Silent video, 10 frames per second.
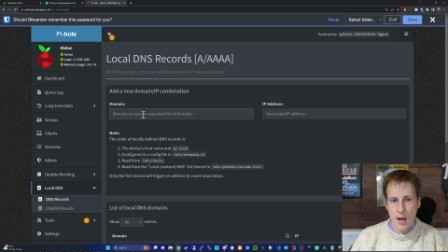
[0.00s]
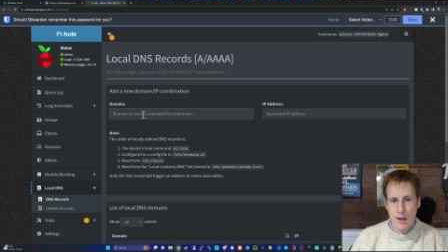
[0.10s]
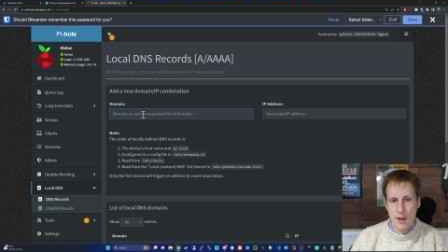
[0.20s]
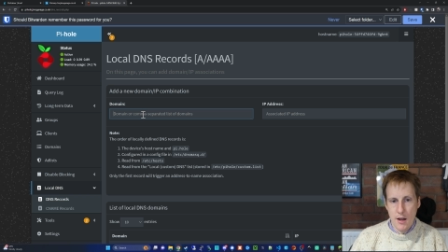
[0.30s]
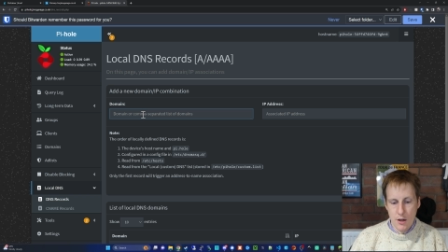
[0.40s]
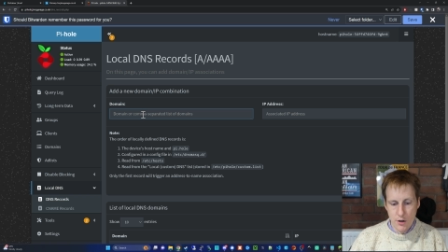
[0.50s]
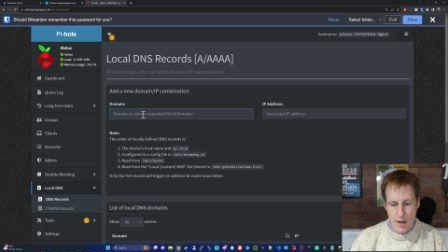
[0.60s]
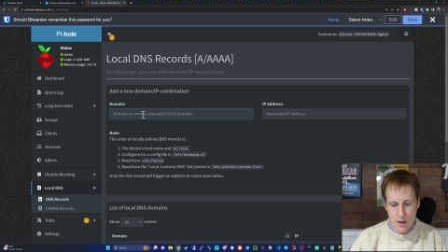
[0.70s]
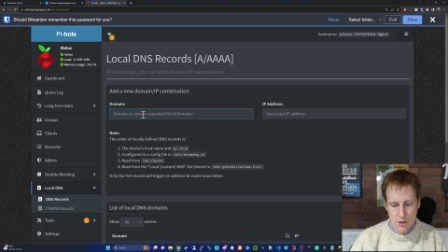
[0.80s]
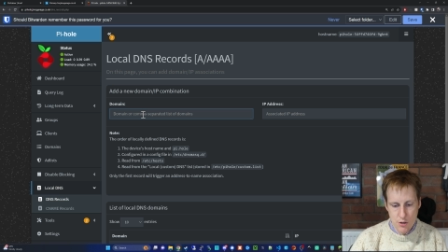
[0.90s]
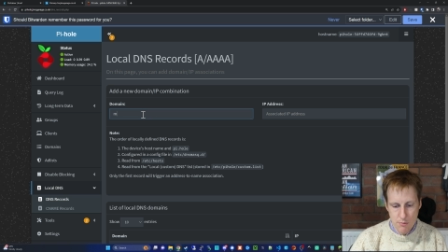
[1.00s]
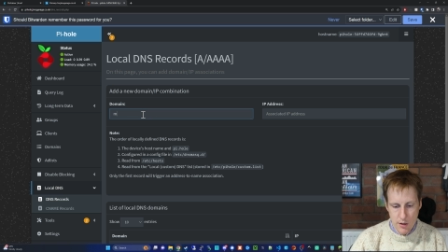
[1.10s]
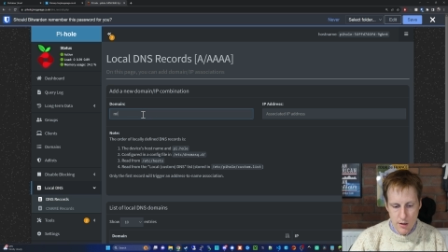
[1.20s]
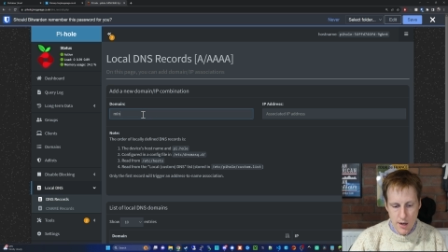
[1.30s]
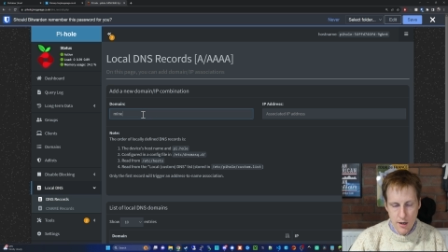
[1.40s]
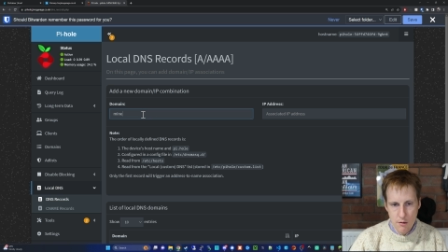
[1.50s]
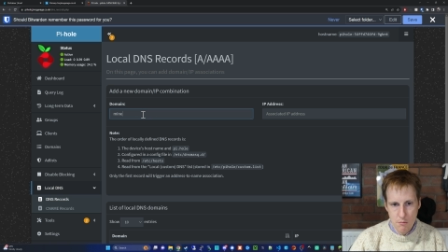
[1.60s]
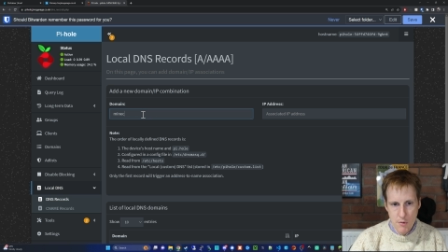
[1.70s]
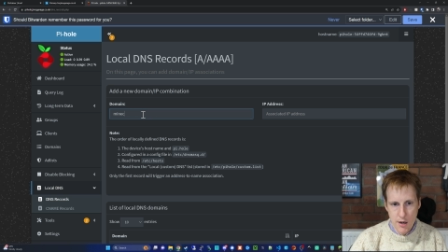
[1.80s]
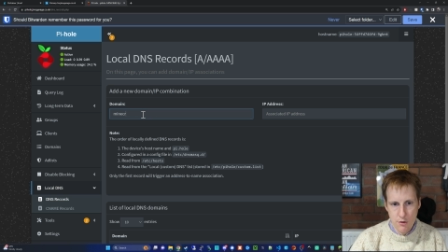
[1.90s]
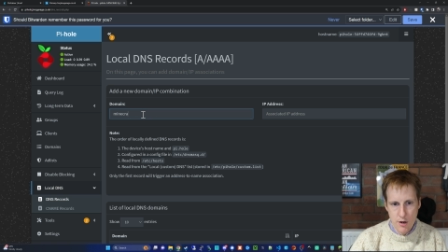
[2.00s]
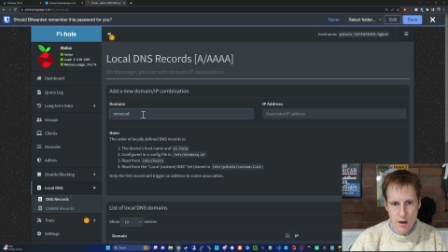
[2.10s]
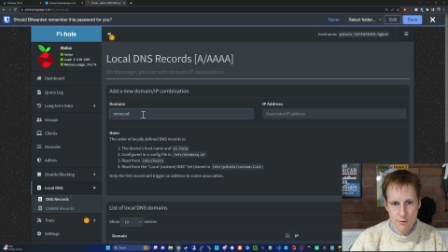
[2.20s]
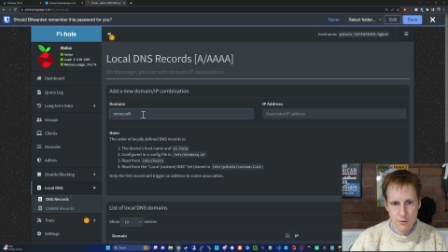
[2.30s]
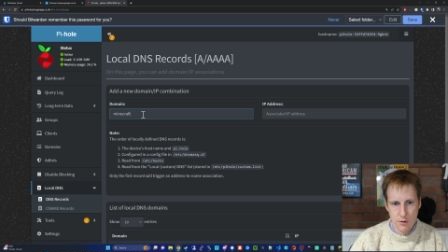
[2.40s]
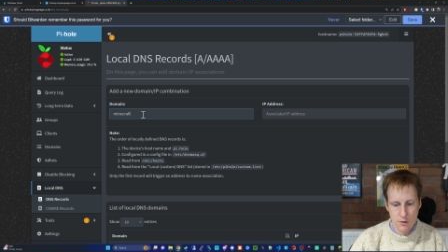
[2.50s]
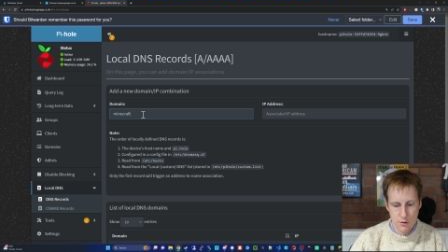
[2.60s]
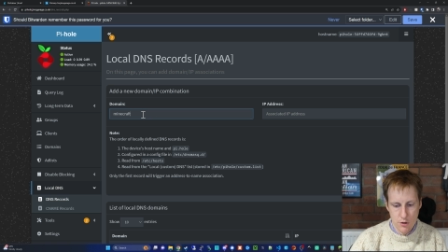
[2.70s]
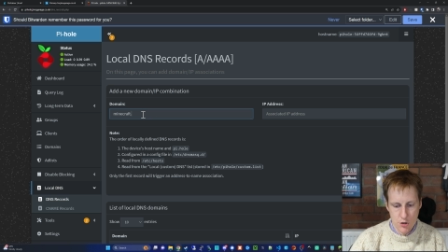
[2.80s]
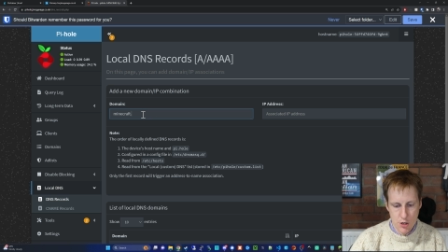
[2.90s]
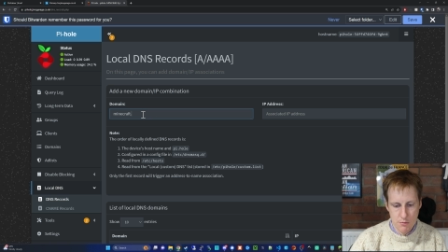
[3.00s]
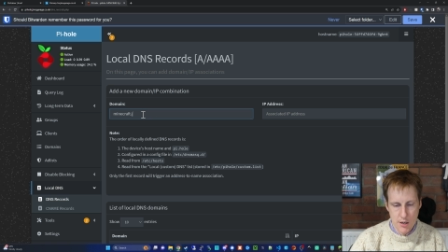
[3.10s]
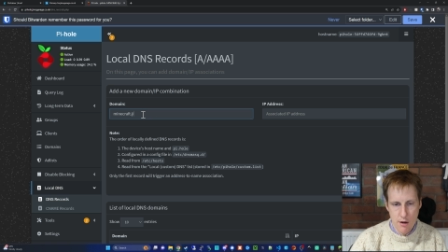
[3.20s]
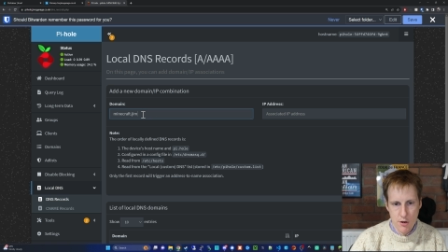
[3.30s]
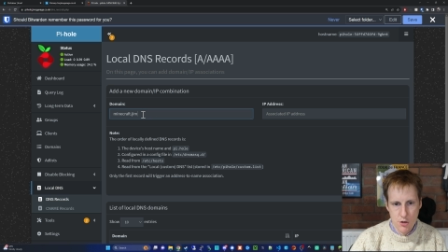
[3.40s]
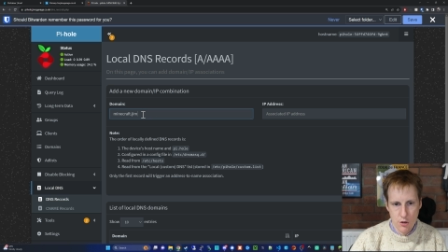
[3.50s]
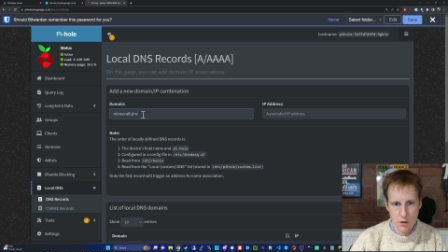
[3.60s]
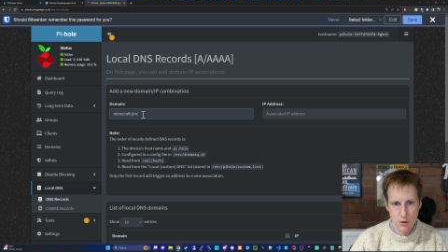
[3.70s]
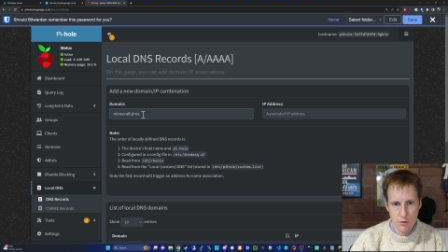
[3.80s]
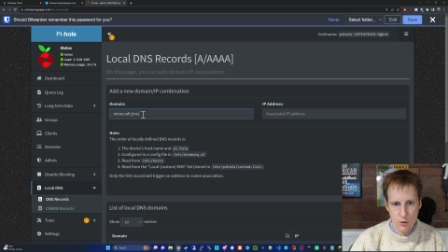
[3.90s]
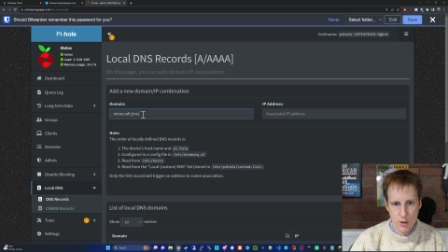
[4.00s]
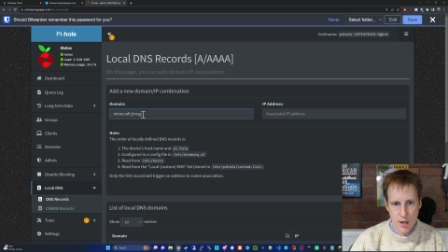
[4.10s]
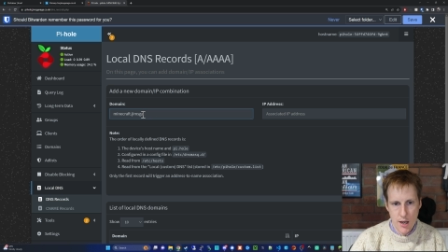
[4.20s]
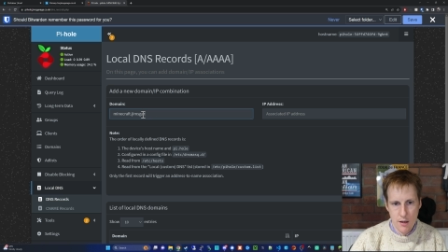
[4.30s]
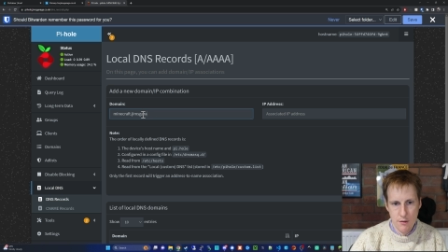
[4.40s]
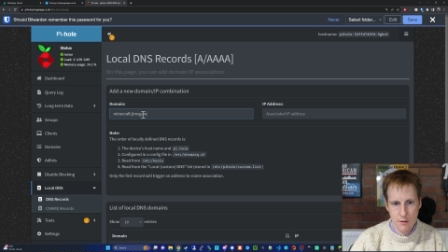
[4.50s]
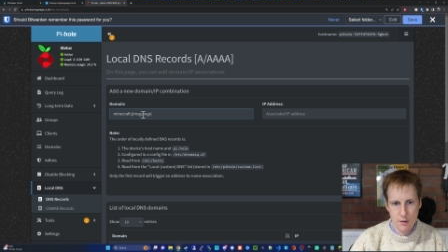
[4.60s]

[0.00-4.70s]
and then I could add in something like minecraft.jimsgarage.co.uk,